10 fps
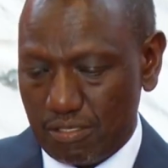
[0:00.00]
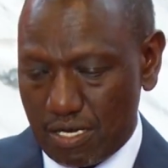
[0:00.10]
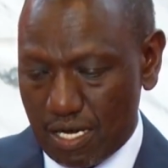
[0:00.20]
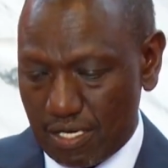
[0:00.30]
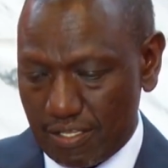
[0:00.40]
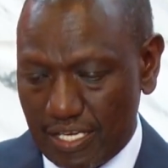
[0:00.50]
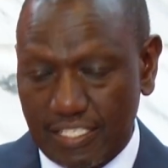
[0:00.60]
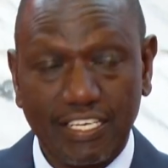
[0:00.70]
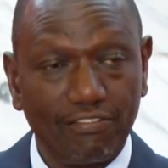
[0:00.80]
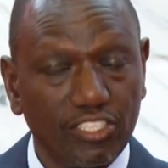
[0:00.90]
and the
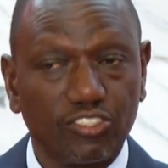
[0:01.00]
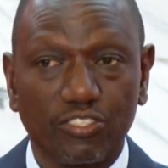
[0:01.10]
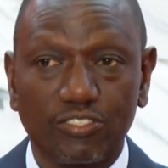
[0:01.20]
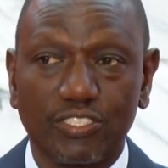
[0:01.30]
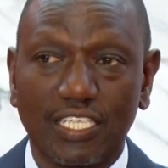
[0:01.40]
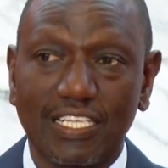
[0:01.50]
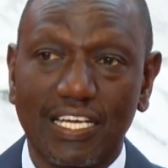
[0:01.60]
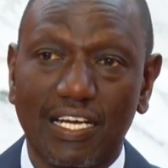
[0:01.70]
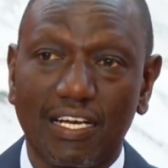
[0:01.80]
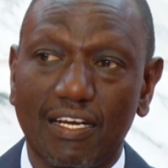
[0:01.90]
interventions that
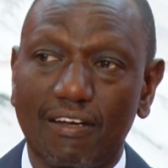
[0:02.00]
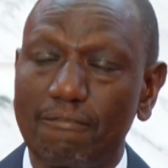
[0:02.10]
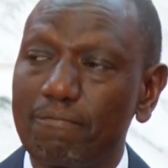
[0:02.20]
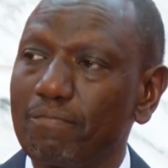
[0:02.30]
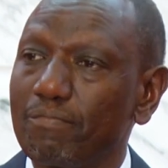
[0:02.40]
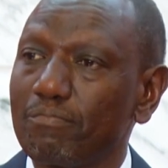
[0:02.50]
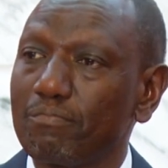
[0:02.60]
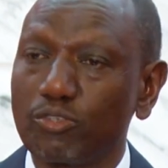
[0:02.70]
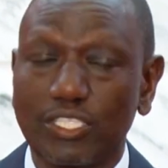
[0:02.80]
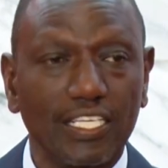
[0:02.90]
they are
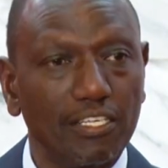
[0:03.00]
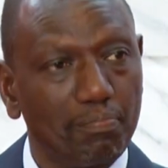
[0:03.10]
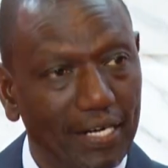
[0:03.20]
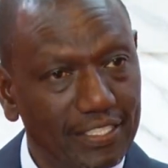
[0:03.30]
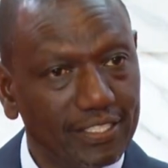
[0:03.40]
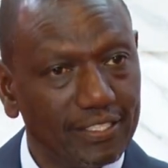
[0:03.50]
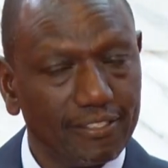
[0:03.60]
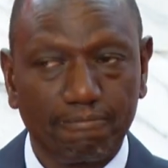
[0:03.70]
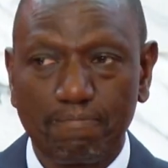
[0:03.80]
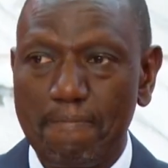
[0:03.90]
putting in place
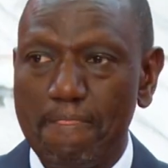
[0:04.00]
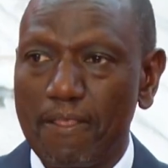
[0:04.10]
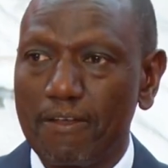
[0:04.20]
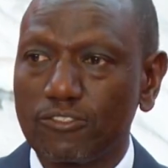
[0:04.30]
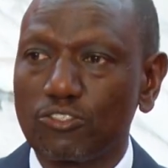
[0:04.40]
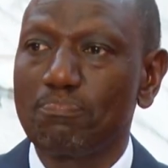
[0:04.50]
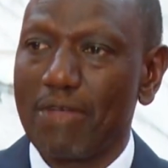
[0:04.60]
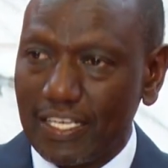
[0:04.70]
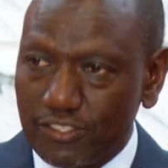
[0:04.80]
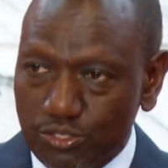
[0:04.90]
to
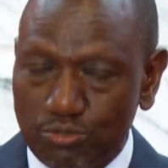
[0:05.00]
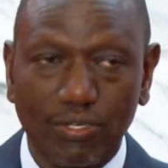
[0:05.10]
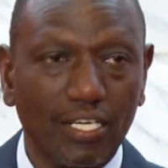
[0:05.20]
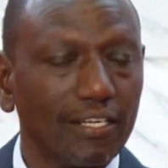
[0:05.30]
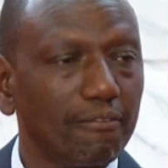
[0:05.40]
make sure